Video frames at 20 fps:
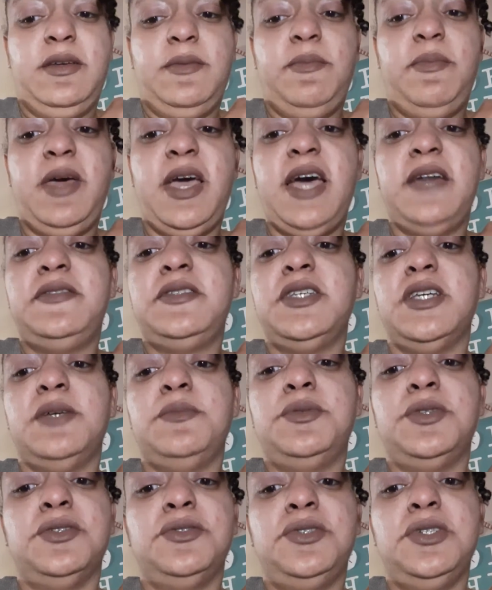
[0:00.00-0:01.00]

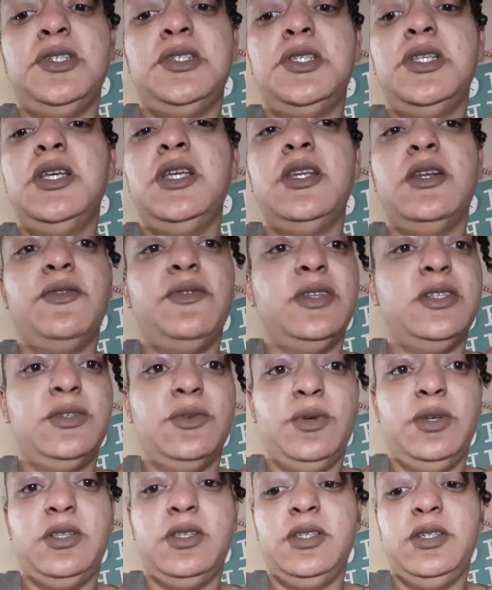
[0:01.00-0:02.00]
bathtub, so she's sitting on the
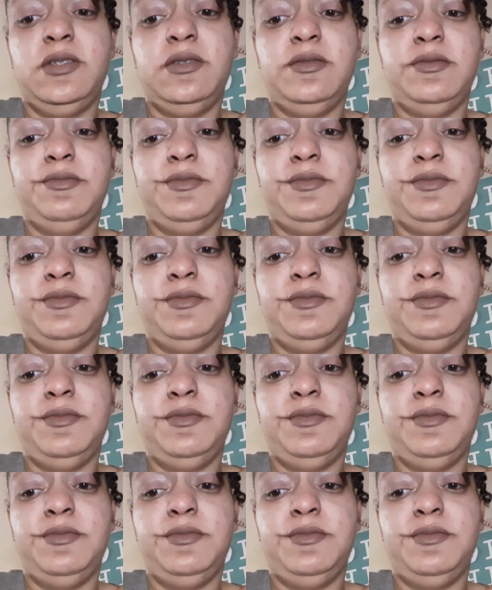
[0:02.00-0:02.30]
toilet